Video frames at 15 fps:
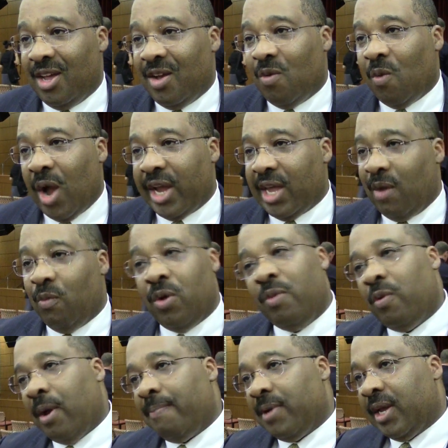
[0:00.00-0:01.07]
Why can't we
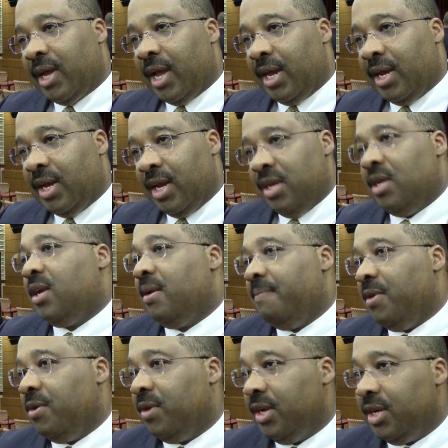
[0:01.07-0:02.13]
replicate it in the
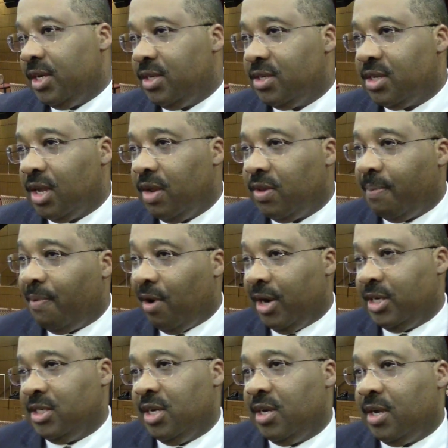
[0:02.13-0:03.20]
communities, the
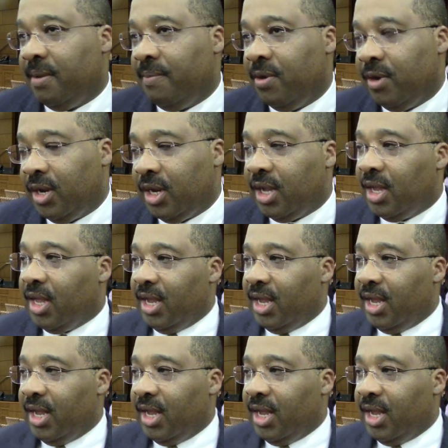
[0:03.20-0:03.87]
parties in the community?